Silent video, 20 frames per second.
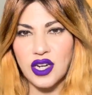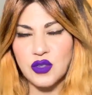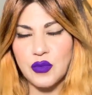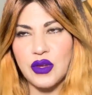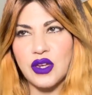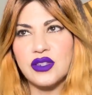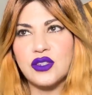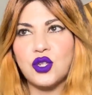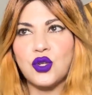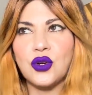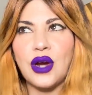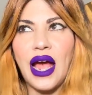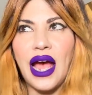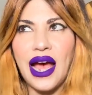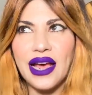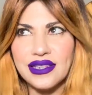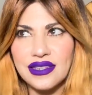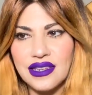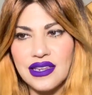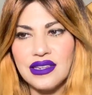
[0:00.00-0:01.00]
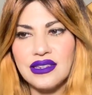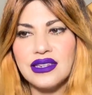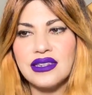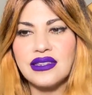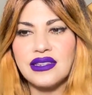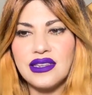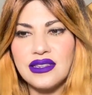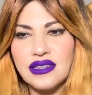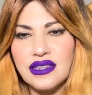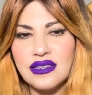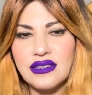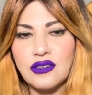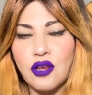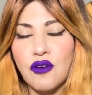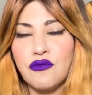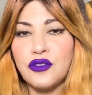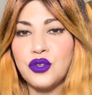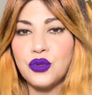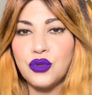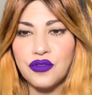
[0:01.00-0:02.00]
because you're asking the assistance
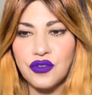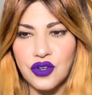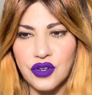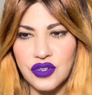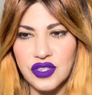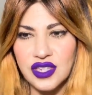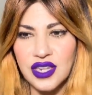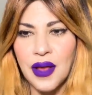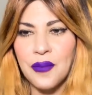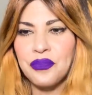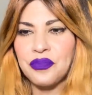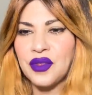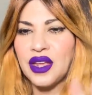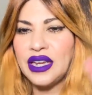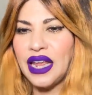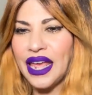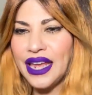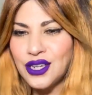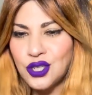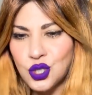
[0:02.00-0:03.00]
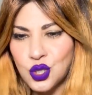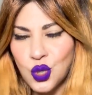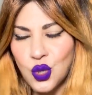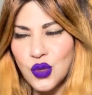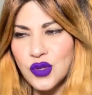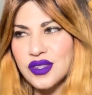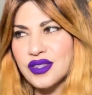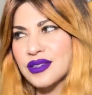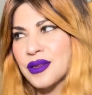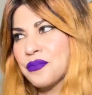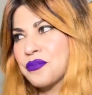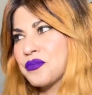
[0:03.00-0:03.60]
of universe and angels